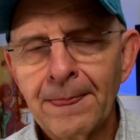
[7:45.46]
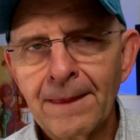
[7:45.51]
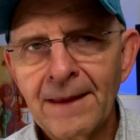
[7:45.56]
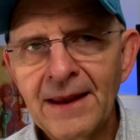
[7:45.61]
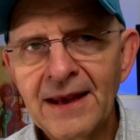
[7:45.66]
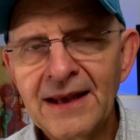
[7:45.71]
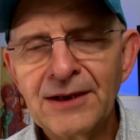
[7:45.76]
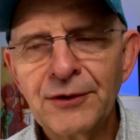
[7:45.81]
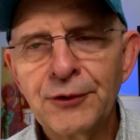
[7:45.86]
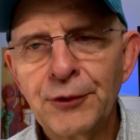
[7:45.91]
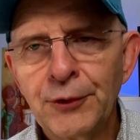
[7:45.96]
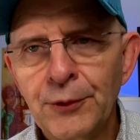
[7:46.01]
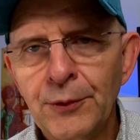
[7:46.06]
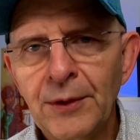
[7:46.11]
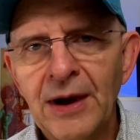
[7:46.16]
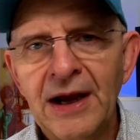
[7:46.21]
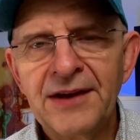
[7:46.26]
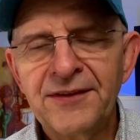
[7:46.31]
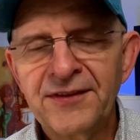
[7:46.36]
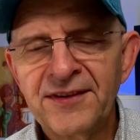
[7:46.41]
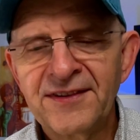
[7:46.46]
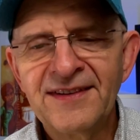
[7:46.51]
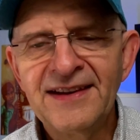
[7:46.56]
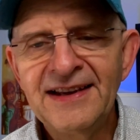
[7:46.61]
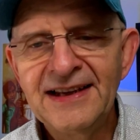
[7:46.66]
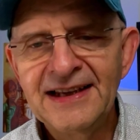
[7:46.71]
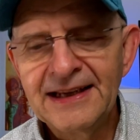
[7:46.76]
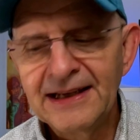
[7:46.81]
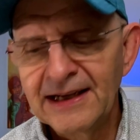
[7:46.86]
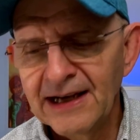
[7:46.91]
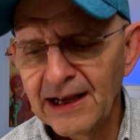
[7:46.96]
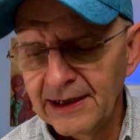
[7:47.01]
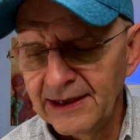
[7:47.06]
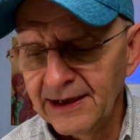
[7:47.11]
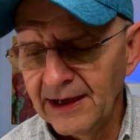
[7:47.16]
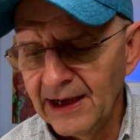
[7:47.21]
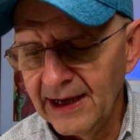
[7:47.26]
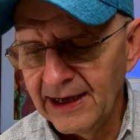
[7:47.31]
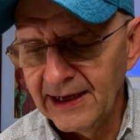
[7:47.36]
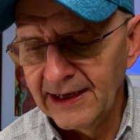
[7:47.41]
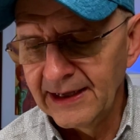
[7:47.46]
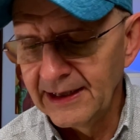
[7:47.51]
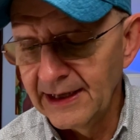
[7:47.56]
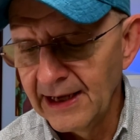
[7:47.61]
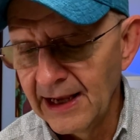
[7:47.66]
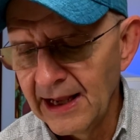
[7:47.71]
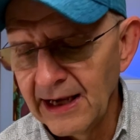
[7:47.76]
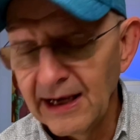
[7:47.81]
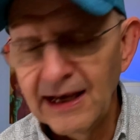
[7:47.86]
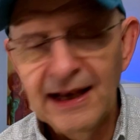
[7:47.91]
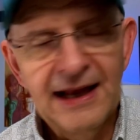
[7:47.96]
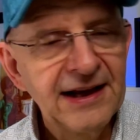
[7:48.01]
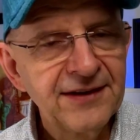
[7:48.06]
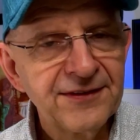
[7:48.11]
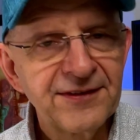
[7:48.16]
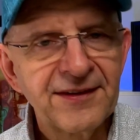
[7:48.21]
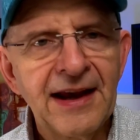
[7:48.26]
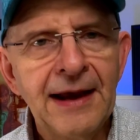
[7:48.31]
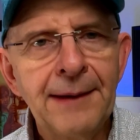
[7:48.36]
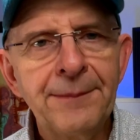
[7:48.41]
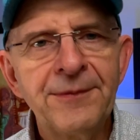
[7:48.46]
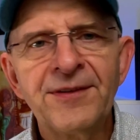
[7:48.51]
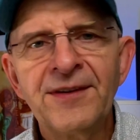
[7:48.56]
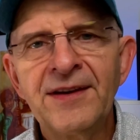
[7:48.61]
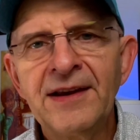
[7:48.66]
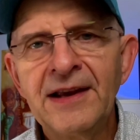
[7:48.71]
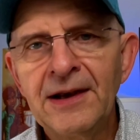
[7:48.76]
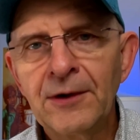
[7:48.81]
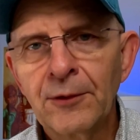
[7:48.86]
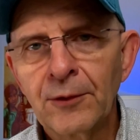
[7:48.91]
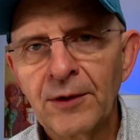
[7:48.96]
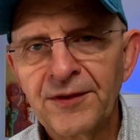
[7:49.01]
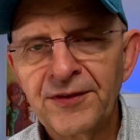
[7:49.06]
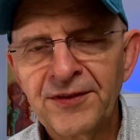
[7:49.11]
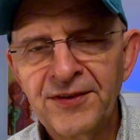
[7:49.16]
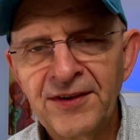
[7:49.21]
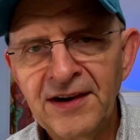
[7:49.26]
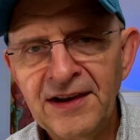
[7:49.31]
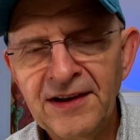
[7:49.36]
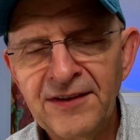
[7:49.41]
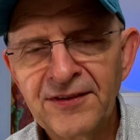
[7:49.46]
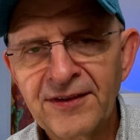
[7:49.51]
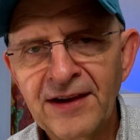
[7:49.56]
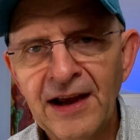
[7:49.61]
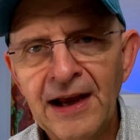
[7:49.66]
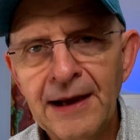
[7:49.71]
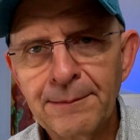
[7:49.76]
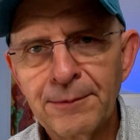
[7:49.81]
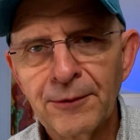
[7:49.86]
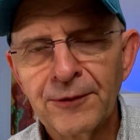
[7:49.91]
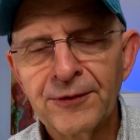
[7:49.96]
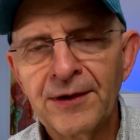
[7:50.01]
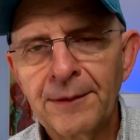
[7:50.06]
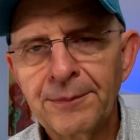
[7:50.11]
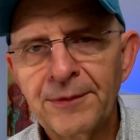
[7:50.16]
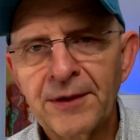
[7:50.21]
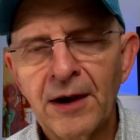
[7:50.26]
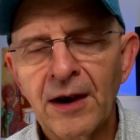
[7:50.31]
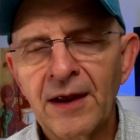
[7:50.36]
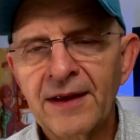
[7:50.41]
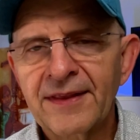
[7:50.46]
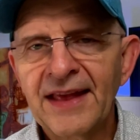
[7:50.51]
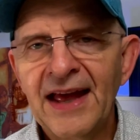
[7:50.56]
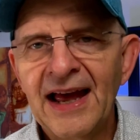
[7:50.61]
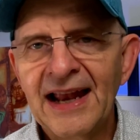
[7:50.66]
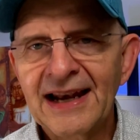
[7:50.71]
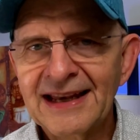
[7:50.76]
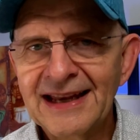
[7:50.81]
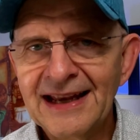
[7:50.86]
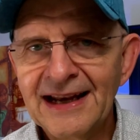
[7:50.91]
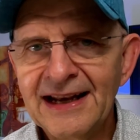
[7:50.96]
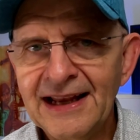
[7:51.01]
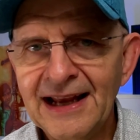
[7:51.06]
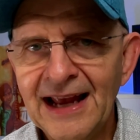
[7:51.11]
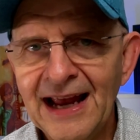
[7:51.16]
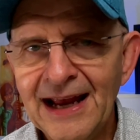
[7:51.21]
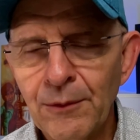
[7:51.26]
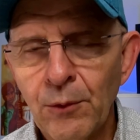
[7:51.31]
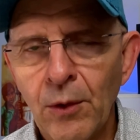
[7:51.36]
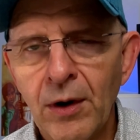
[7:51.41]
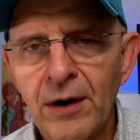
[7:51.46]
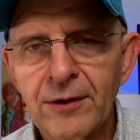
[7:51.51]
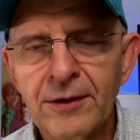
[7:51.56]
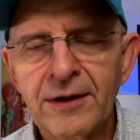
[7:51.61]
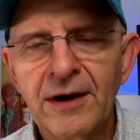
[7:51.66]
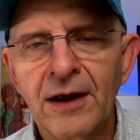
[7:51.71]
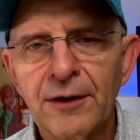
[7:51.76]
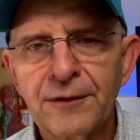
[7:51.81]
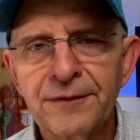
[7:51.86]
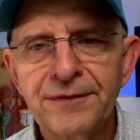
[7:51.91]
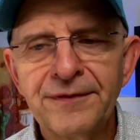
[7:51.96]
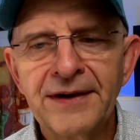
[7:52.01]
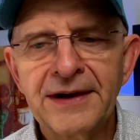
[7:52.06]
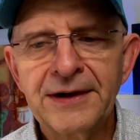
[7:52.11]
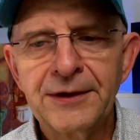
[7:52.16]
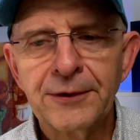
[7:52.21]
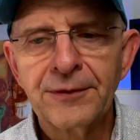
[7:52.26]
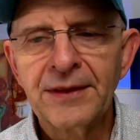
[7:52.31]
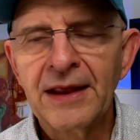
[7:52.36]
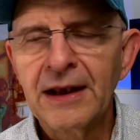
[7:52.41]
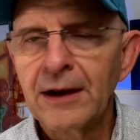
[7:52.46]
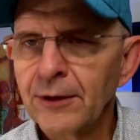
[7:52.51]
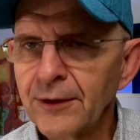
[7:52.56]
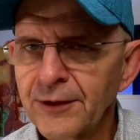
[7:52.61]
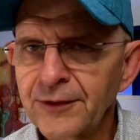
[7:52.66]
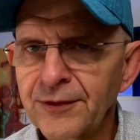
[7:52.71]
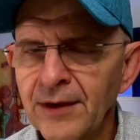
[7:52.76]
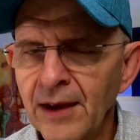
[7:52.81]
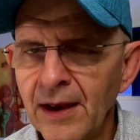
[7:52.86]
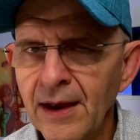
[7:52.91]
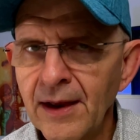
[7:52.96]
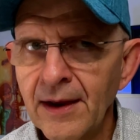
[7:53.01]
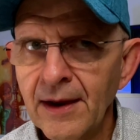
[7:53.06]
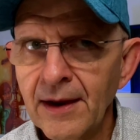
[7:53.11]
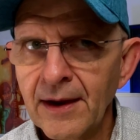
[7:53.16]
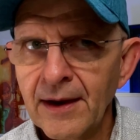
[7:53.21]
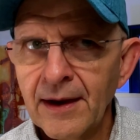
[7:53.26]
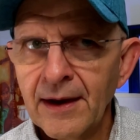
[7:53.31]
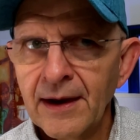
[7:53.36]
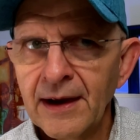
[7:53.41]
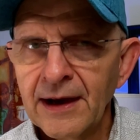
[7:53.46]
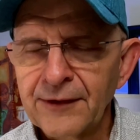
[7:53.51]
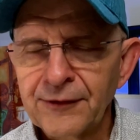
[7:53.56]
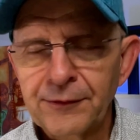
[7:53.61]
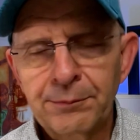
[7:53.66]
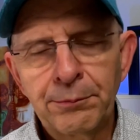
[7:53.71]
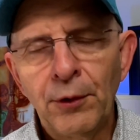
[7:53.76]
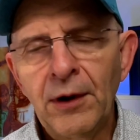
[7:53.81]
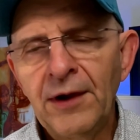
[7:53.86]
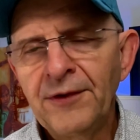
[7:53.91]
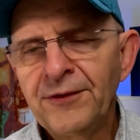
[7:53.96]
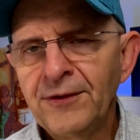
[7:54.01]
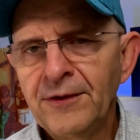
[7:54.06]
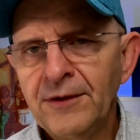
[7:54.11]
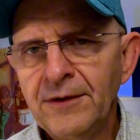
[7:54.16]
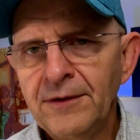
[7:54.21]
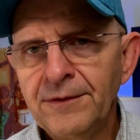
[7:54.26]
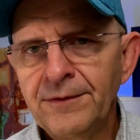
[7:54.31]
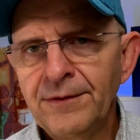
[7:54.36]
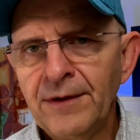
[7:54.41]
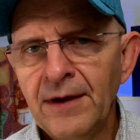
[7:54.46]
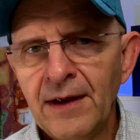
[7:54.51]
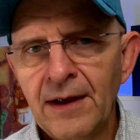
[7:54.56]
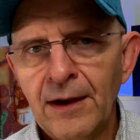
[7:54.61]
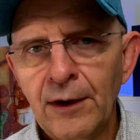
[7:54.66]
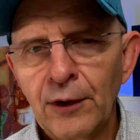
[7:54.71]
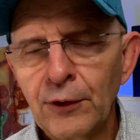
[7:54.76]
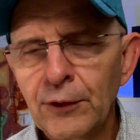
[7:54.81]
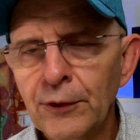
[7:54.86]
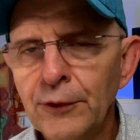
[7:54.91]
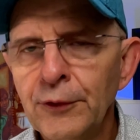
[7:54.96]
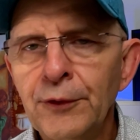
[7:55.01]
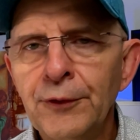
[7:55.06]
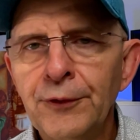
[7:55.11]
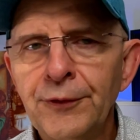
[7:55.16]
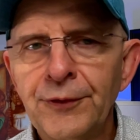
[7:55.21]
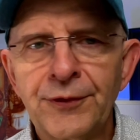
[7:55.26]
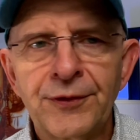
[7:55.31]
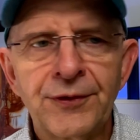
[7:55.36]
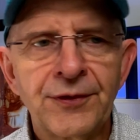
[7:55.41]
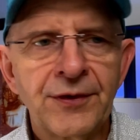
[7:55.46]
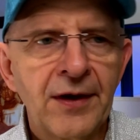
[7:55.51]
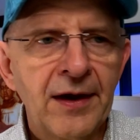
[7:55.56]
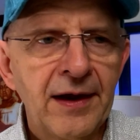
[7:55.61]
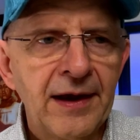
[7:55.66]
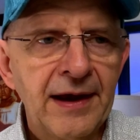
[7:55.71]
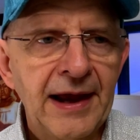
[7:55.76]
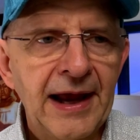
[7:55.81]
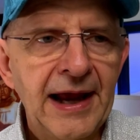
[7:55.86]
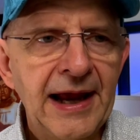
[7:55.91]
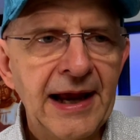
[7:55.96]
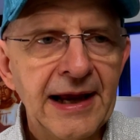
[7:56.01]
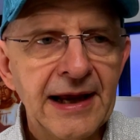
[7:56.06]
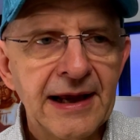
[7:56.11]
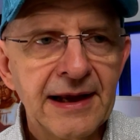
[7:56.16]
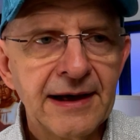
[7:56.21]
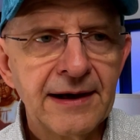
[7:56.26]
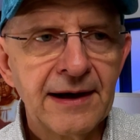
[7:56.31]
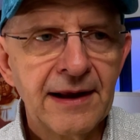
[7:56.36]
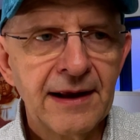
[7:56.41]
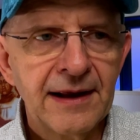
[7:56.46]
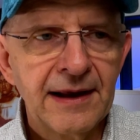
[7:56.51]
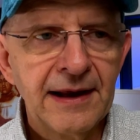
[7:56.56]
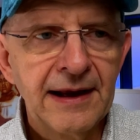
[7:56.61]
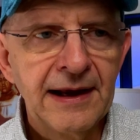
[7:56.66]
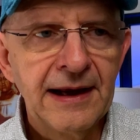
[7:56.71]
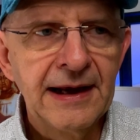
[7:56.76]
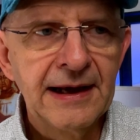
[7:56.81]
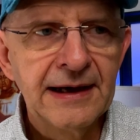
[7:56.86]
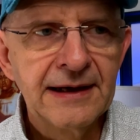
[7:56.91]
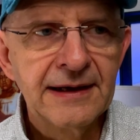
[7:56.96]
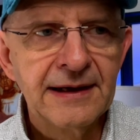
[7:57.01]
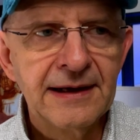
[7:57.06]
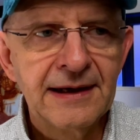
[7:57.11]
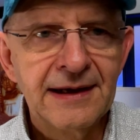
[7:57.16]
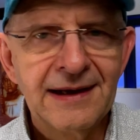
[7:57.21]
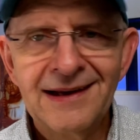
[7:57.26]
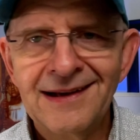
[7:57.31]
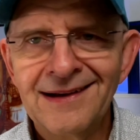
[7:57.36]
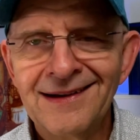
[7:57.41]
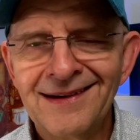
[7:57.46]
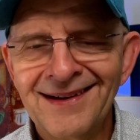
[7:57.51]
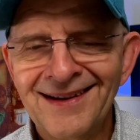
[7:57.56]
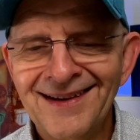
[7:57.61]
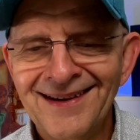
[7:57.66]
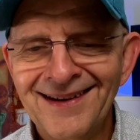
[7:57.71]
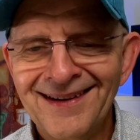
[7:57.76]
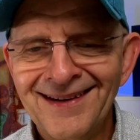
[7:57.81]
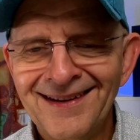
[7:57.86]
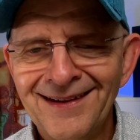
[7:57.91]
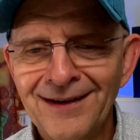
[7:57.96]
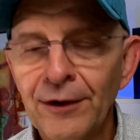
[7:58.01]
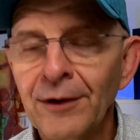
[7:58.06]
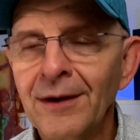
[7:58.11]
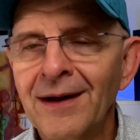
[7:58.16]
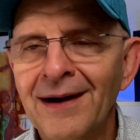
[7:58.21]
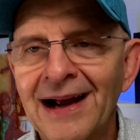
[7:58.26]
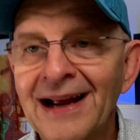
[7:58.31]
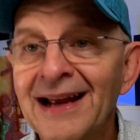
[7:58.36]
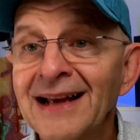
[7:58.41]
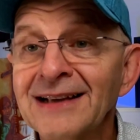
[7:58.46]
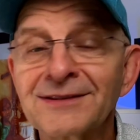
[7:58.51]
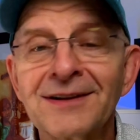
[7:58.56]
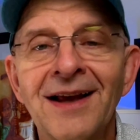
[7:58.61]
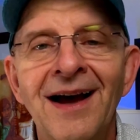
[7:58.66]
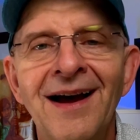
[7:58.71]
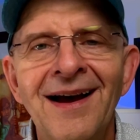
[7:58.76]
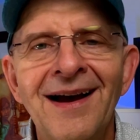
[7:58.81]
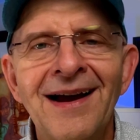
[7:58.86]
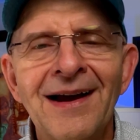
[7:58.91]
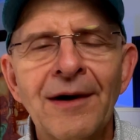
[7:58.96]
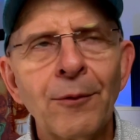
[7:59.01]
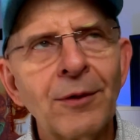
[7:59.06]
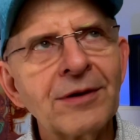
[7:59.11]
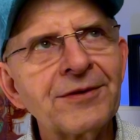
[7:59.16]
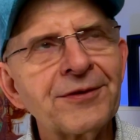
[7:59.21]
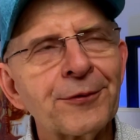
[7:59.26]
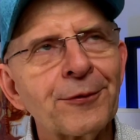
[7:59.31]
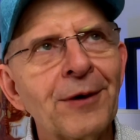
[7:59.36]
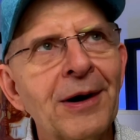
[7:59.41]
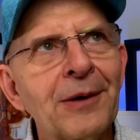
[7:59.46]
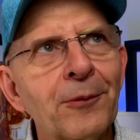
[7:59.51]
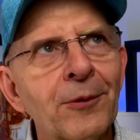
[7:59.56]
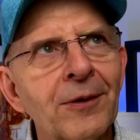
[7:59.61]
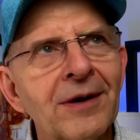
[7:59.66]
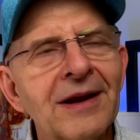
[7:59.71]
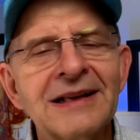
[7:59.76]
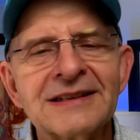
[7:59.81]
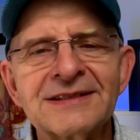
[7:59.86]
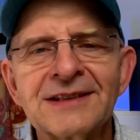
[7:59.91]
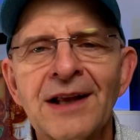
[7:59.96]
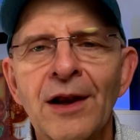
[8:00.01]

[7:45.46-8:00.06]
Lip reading: into a scene, a landscape scene or a cityscape or something like that, getting a watercolor figure that looks expressive, loose, and I guess, what's the right word? It's